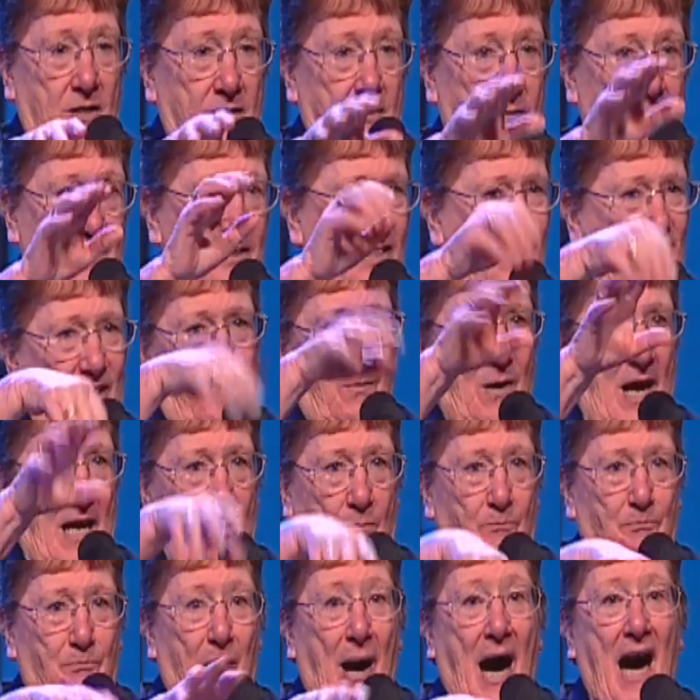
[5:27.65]
a, some
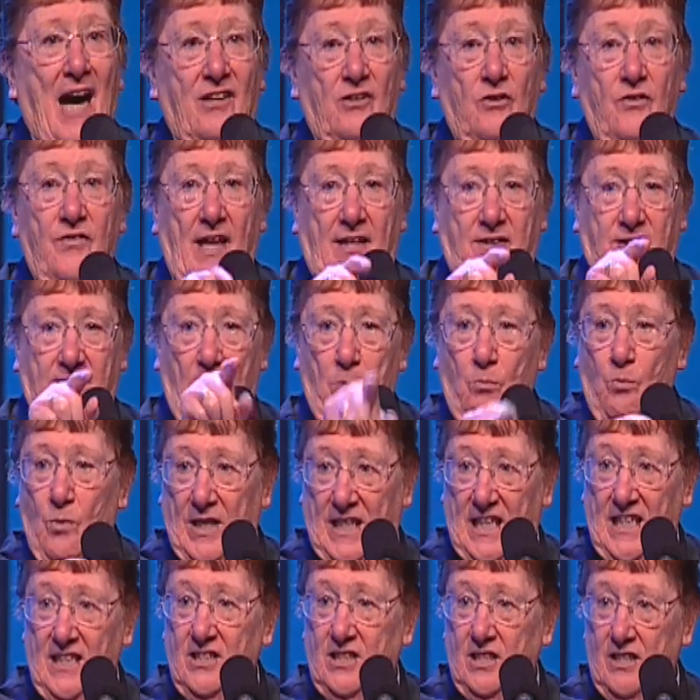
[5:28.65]
kind of bottle that then
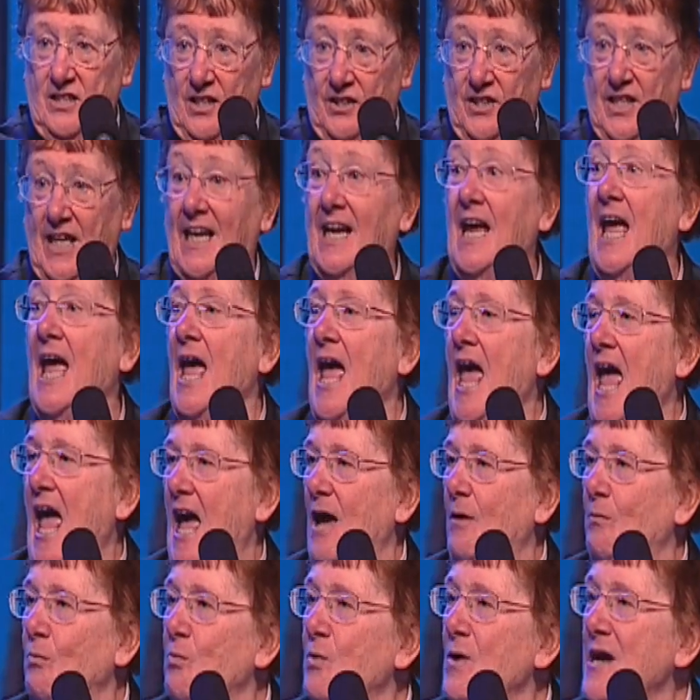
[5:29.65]
went into the thing,
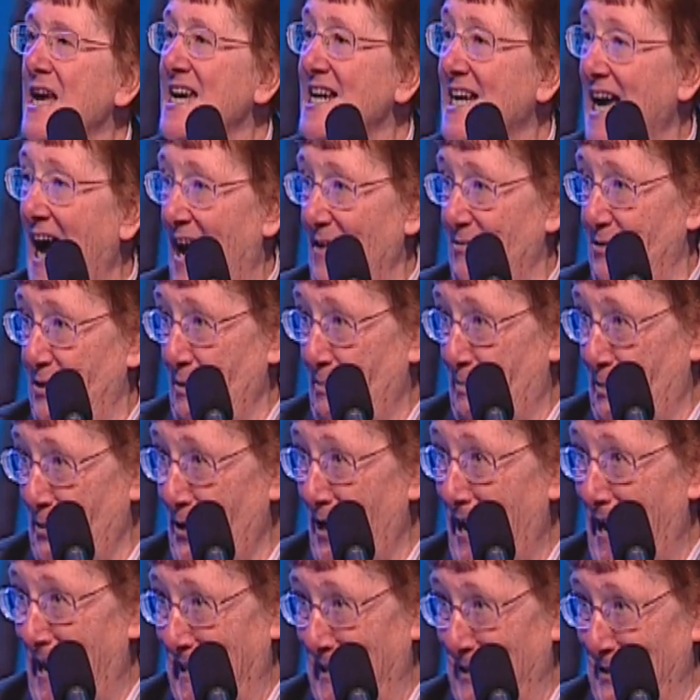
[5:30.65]
and we got the
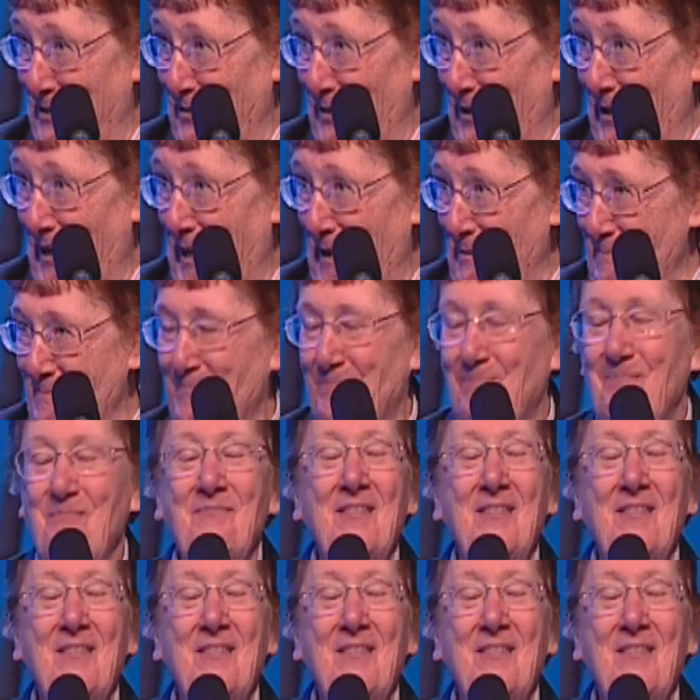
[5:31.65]
prize, all right?